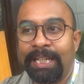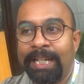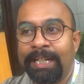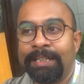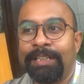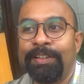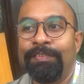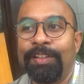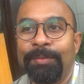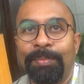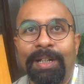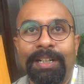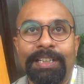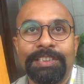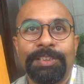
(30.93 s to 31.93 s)
actively
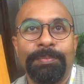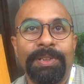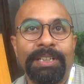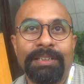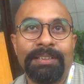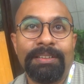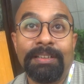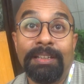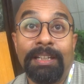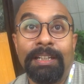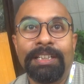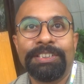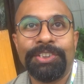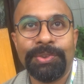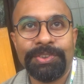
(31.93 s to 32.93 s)
participated in the
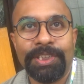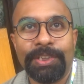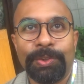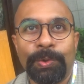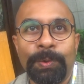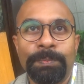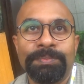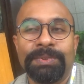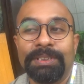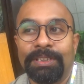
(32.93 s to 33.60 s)
Linux user group,